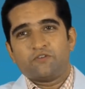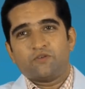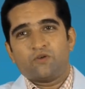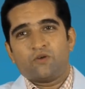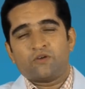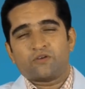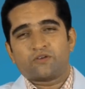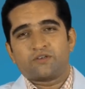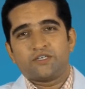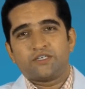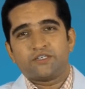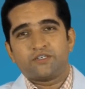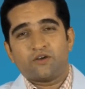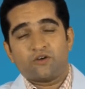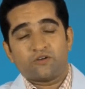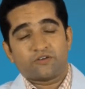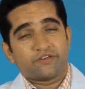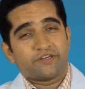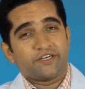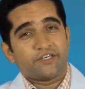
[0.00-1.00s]

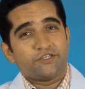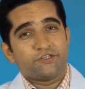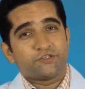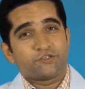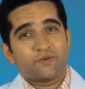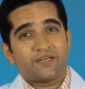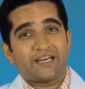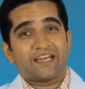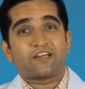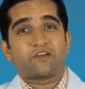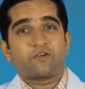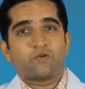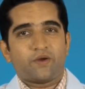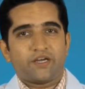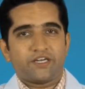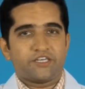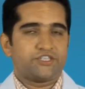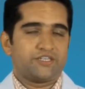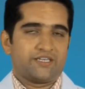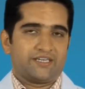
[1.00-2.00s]
occurring due to an
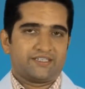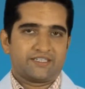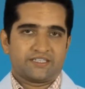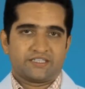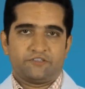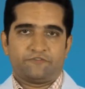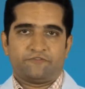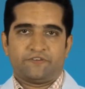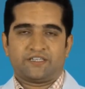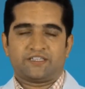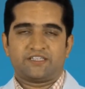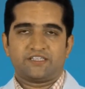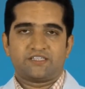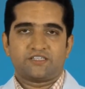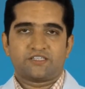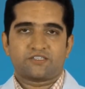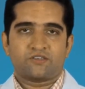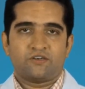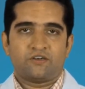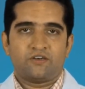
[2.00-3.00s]
acquired genetic defect. This
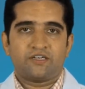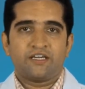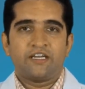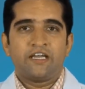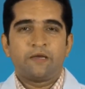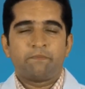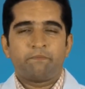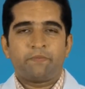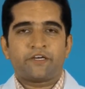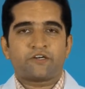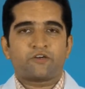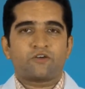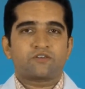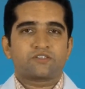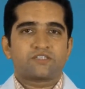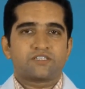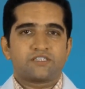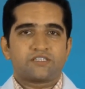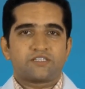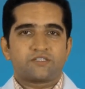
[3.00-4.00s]
is called
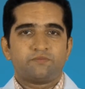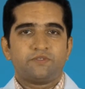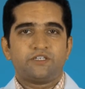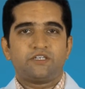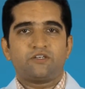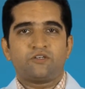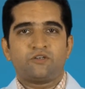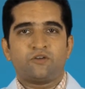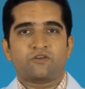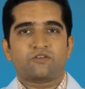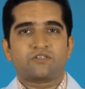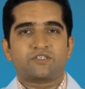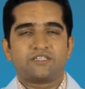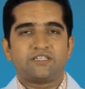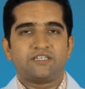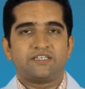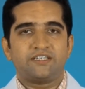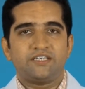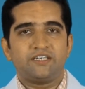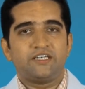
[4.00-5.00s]
paroxysmal
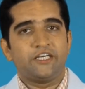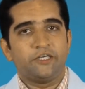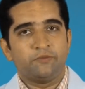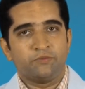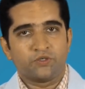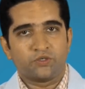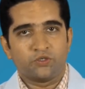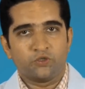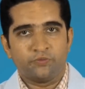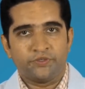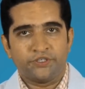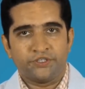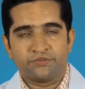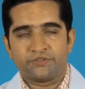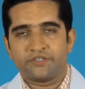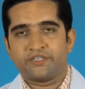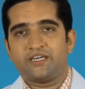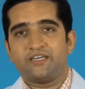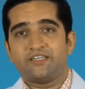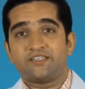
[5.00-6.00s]
nocturnal
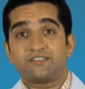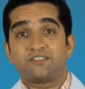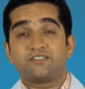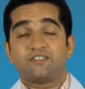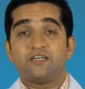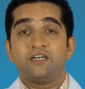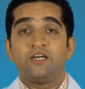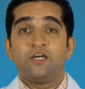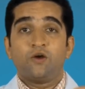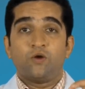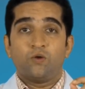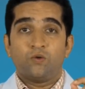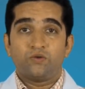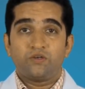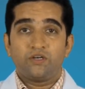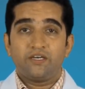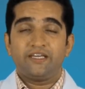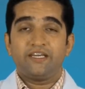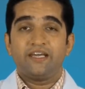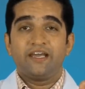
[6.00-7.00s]
hemoglobinuria. It is the
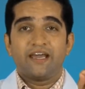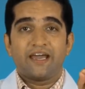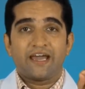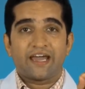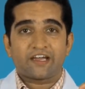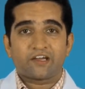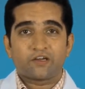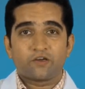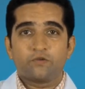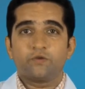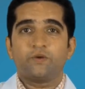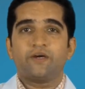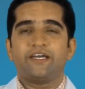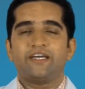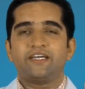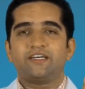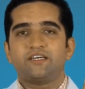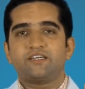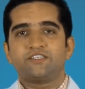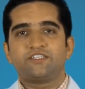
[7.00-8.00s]
only
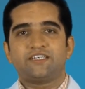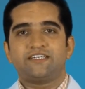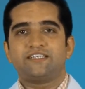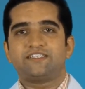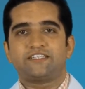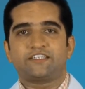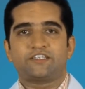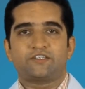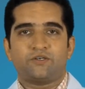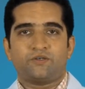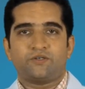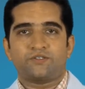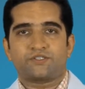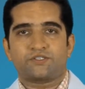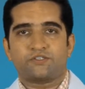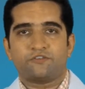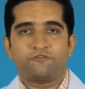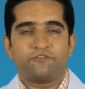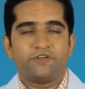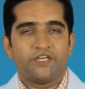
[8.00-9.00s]
acquired genetic cause
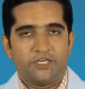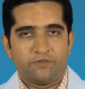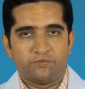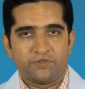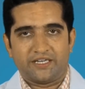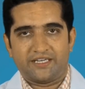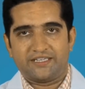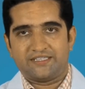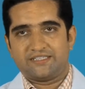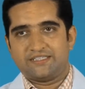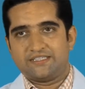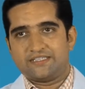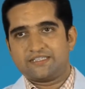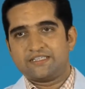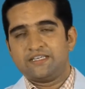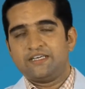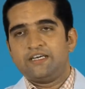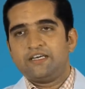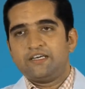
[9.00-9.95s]
of hemolysis.